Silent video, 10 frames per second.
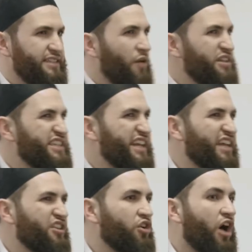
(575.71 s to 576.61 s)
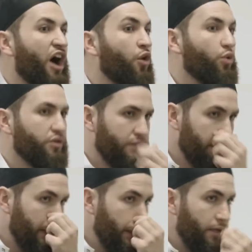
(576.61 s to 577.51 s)
now he's getting a little awkward.
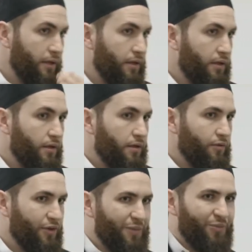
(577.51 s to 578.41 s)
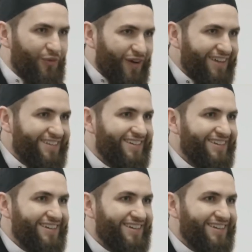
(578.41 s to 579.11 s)
Okay, move on.